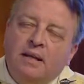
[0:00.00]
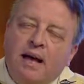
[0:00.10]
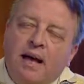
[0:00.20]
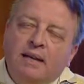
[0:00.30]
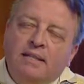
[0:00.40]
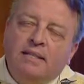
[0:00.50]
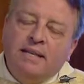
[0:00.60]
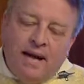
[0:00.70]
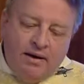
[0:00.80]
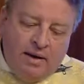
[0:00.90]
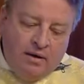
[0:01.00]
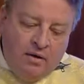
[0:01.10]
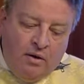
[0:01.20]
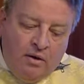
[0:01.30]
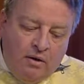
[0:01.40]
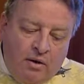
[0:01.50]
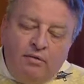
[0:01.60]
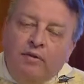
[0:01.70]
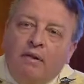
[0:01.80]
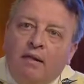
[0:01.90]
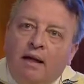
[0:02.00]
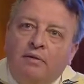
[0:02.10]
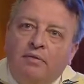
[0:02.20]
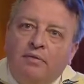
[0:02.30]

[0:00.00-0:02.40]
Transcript: understanding of love.